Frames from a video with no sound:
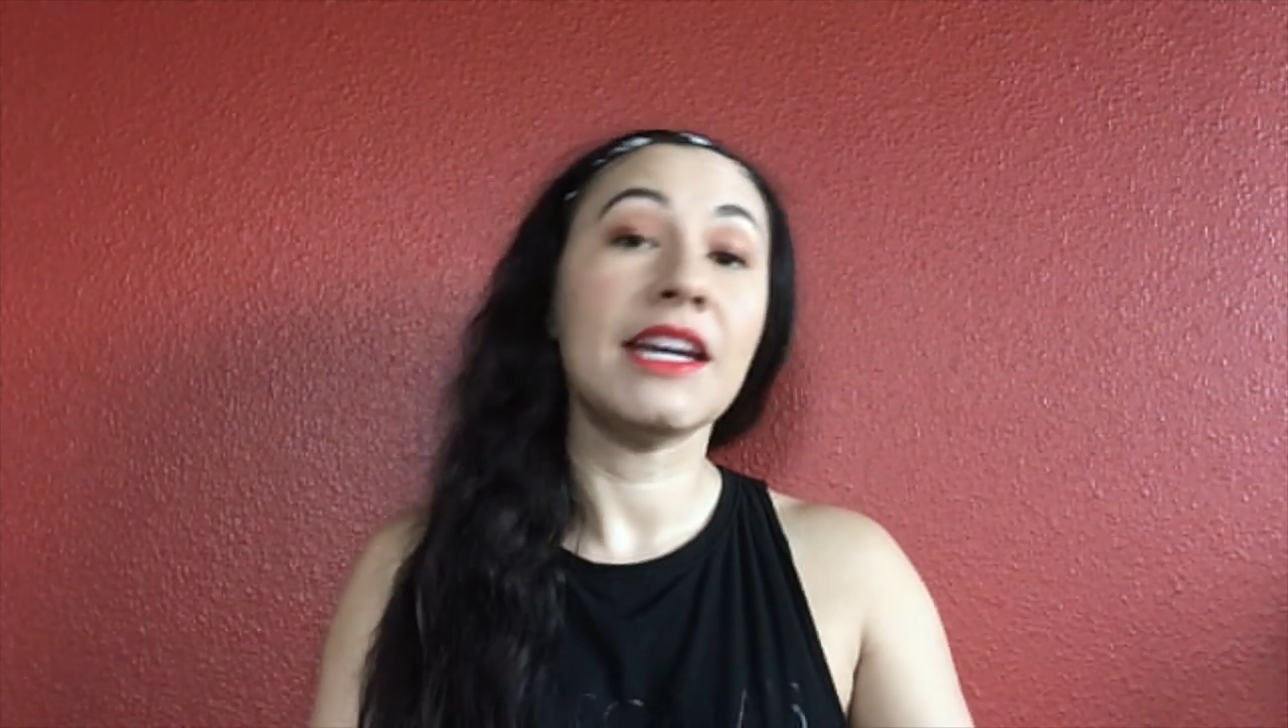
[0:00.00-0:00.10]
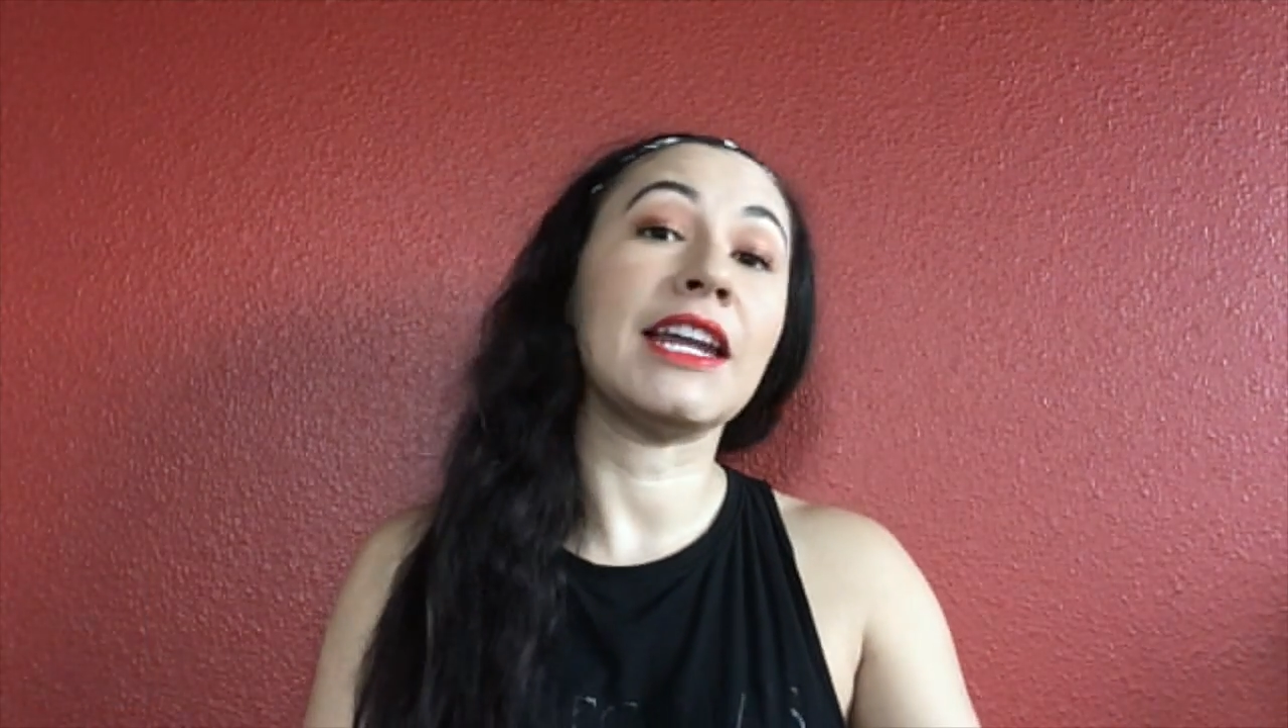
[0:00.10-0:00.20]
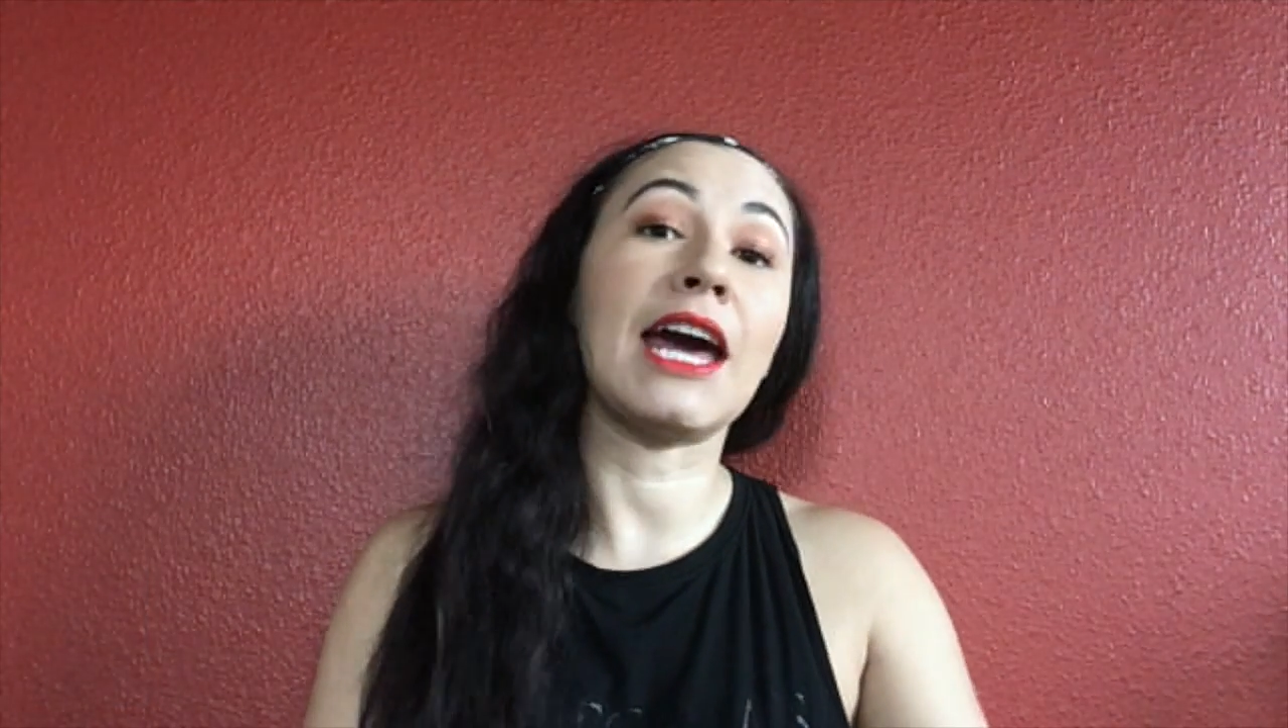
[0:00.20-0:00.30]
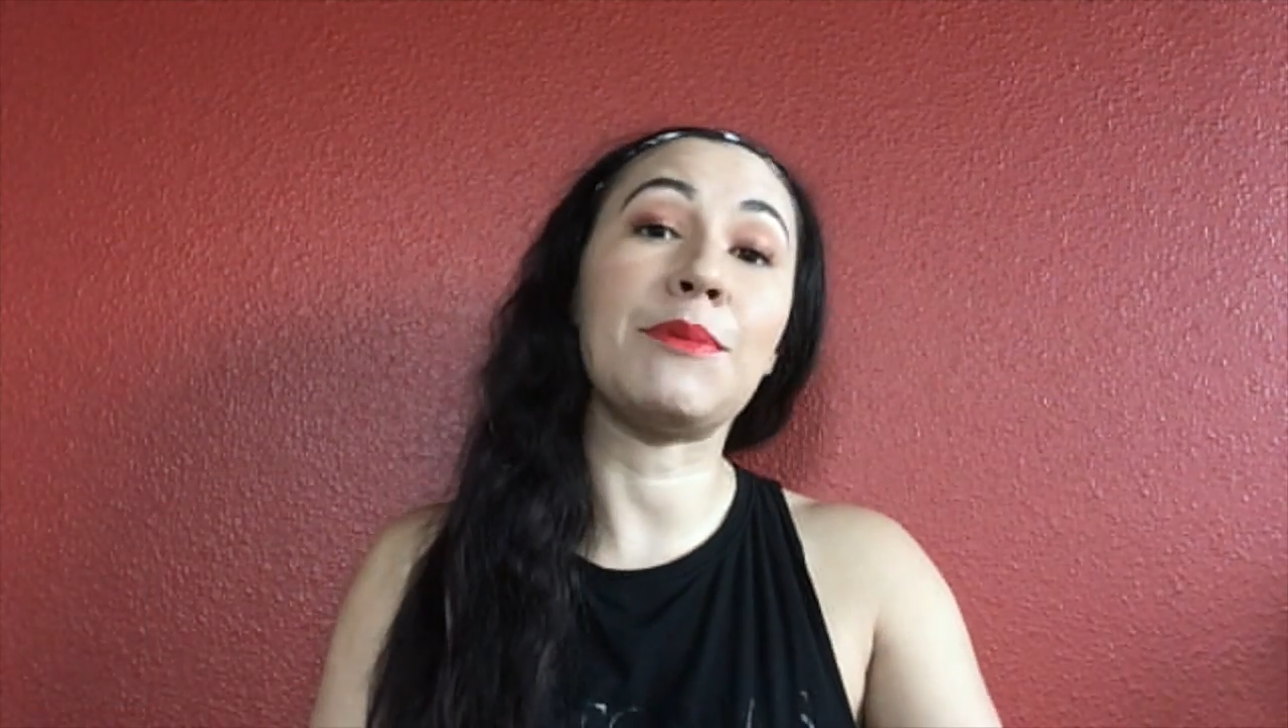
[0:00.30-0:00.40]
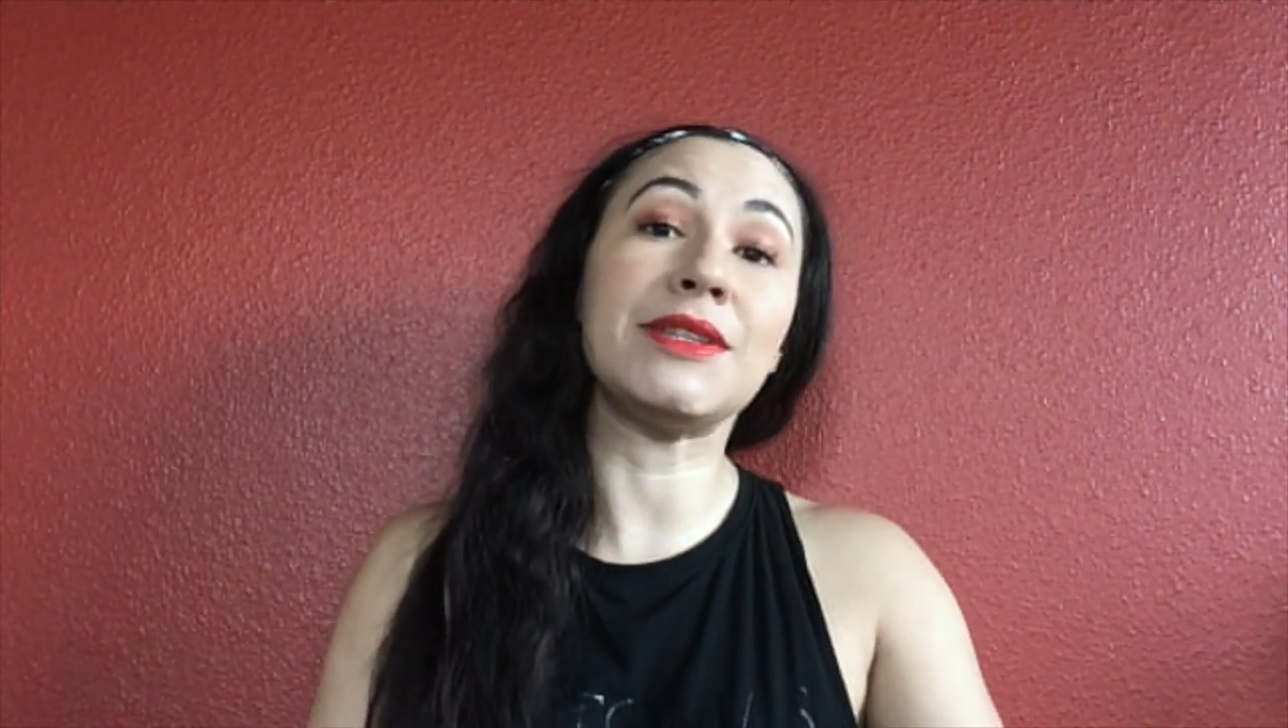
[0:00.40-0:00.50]
It
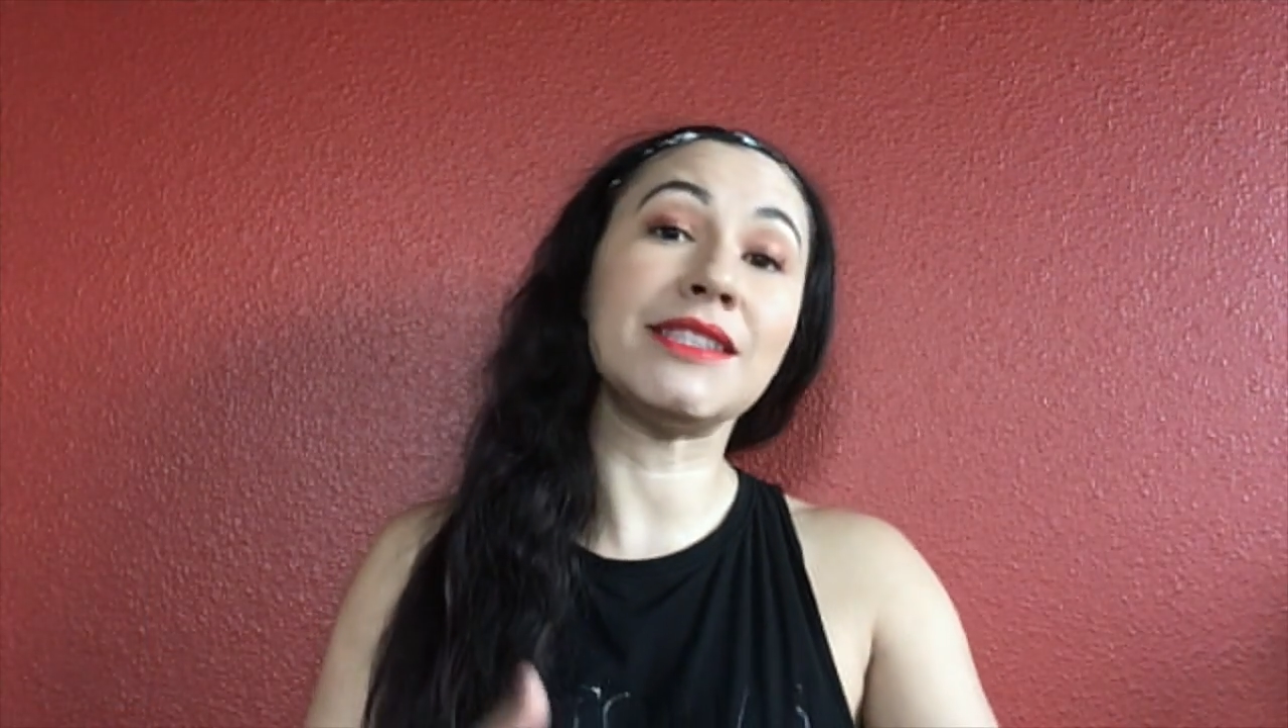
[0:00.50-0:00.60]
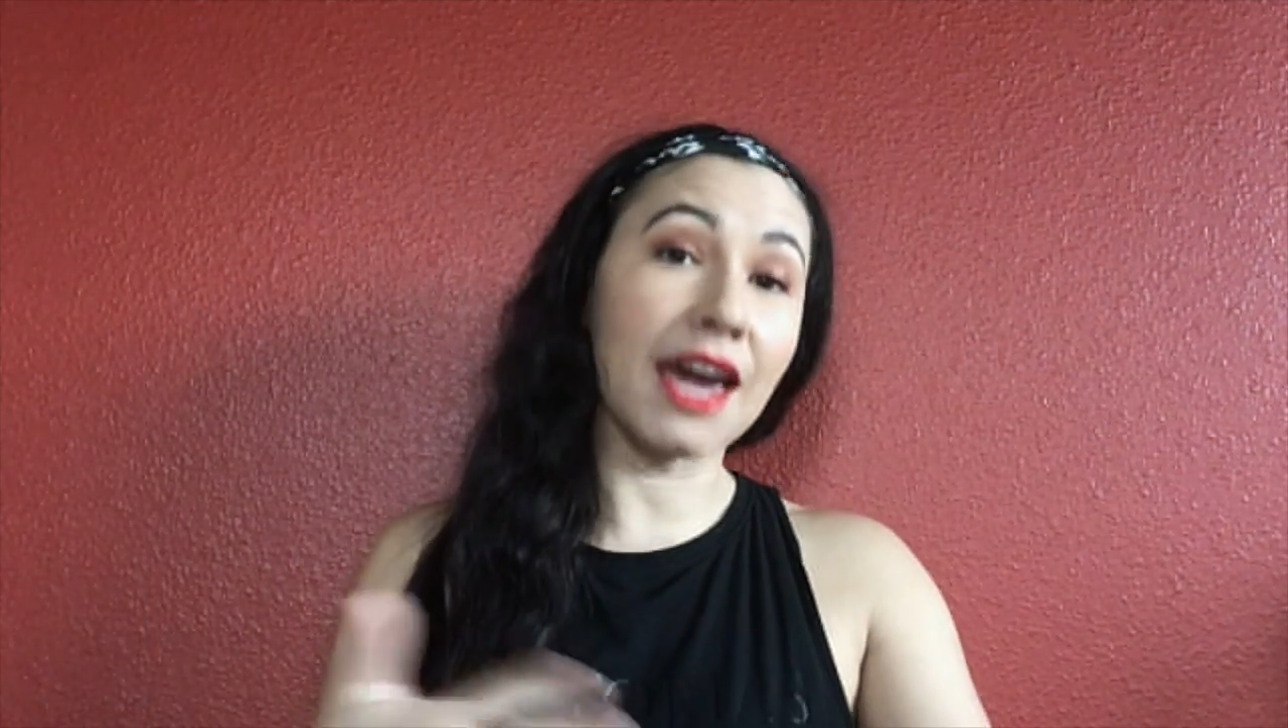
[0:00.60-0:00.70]
happens